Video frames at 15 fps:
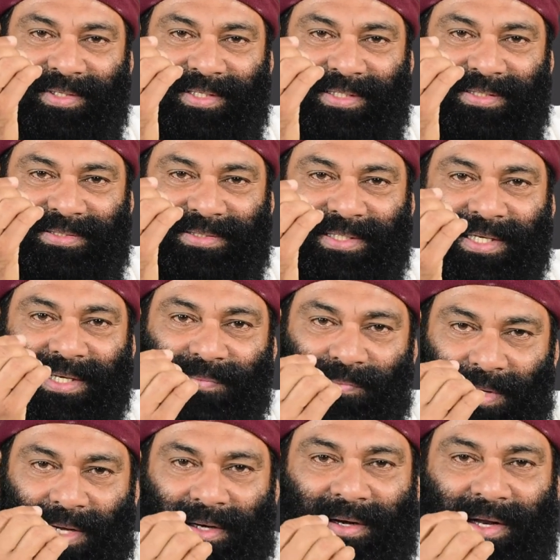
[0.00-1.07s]
Yes,
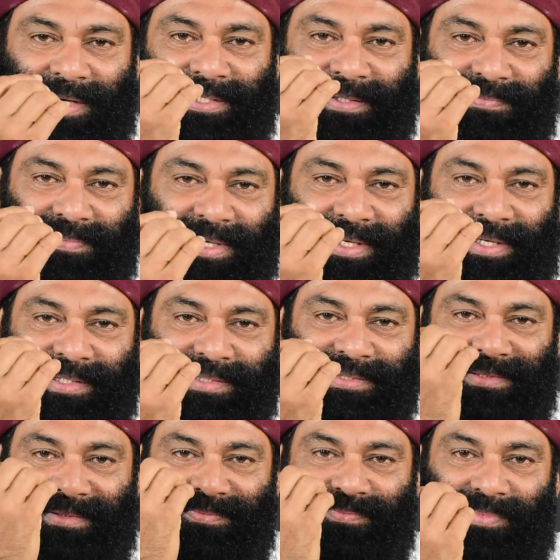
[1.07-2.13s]
enlightened being
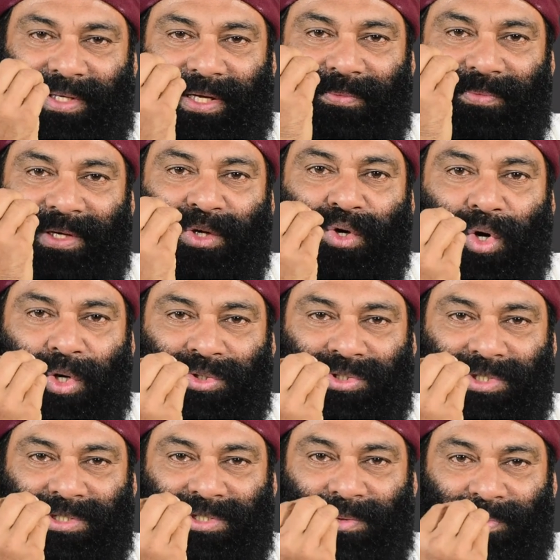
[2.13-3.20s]
is becoming
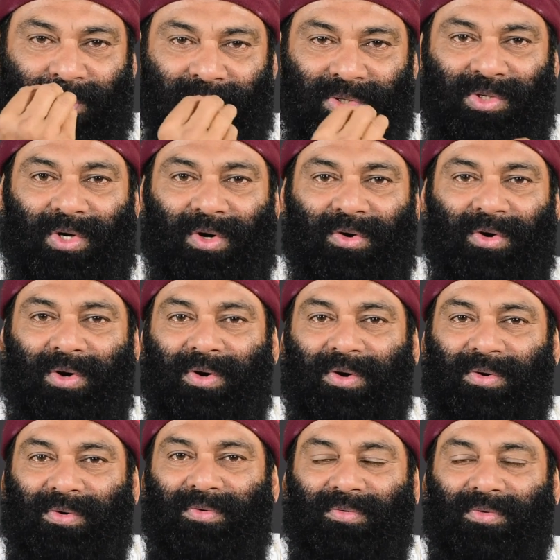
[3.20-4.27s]
conscious about your
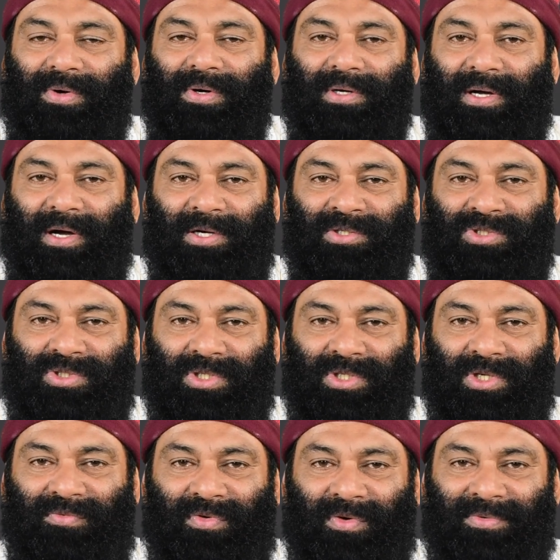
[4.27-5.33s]
culture,
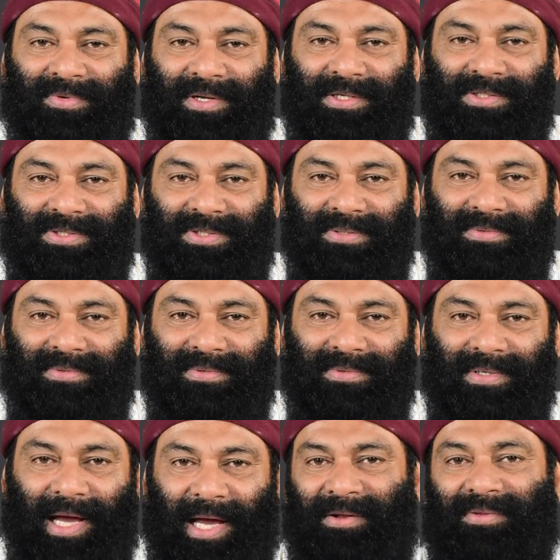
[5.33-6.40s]
your foundation
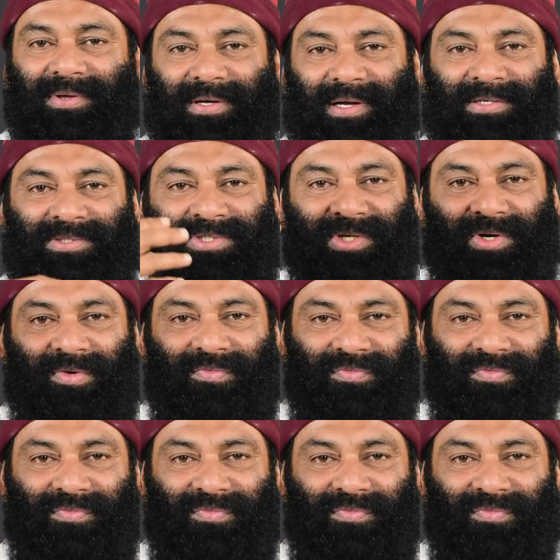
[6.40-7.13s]
and the culture